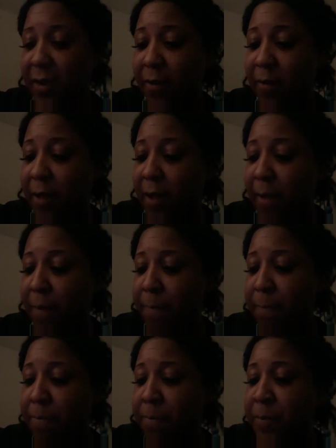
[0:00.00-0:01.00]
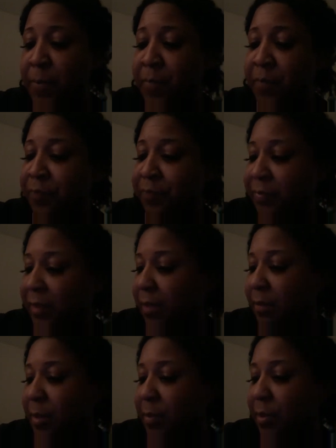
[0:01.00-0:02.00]
okay?
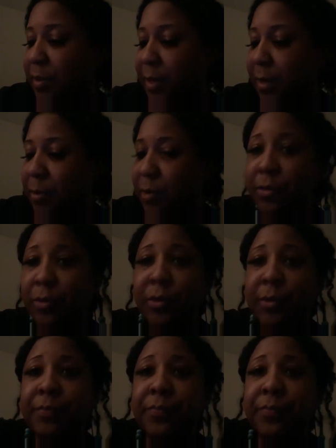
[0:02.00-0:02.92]
Let me pull it up, hold on.